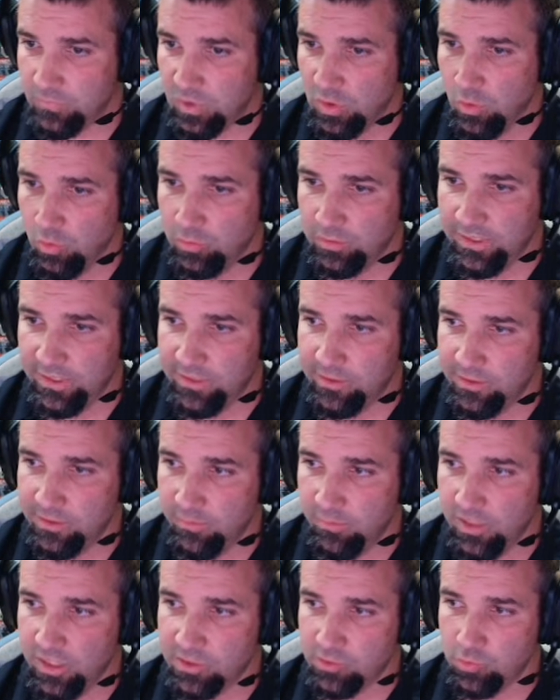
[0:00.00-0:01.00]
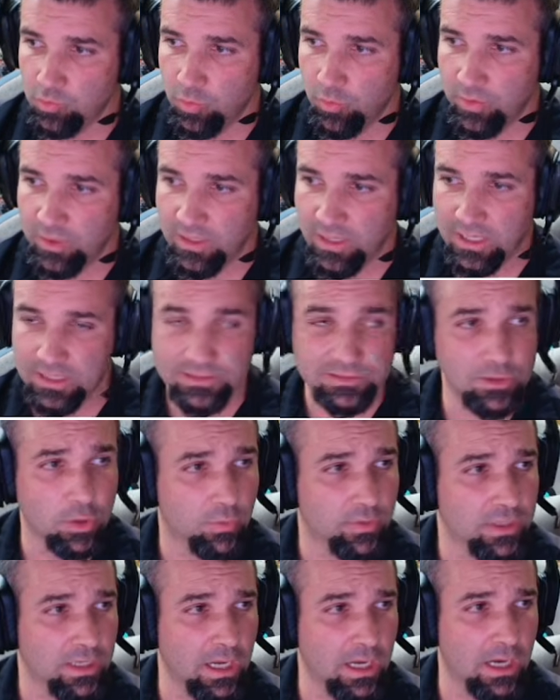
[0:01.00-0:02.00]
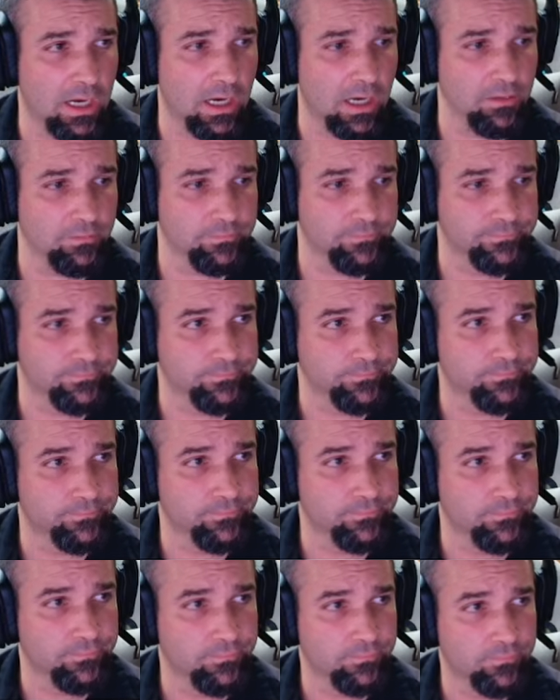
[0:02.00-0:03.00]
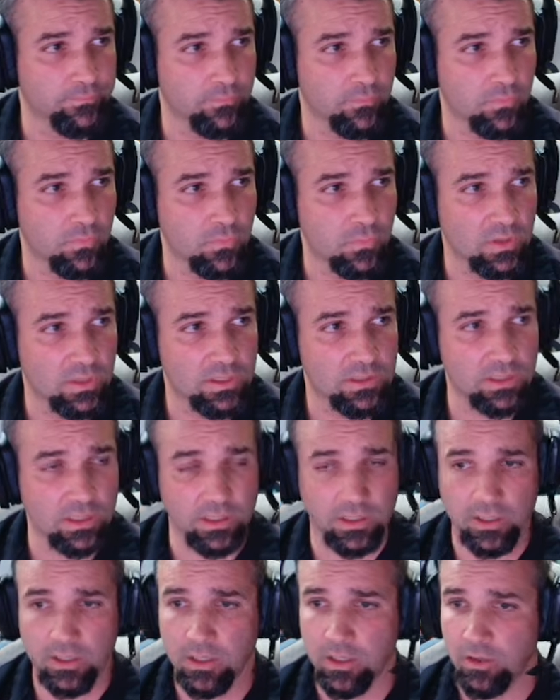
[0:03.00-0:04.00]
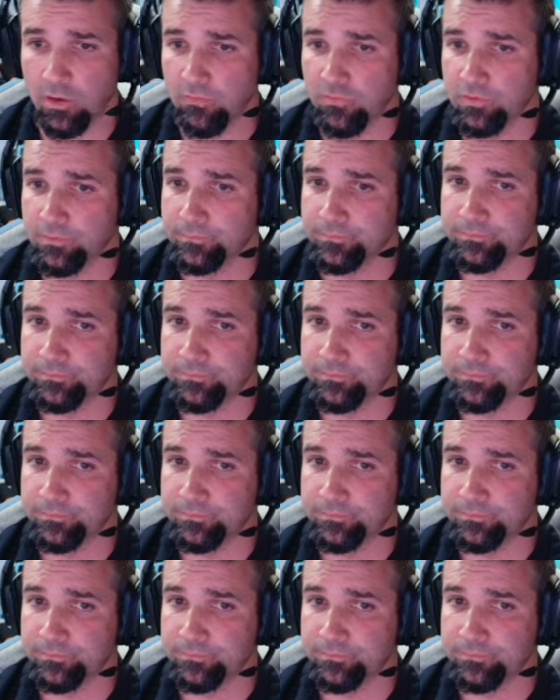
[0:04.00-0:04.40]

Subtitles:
Old data in the module will be lost. Don't care. Sending it on over.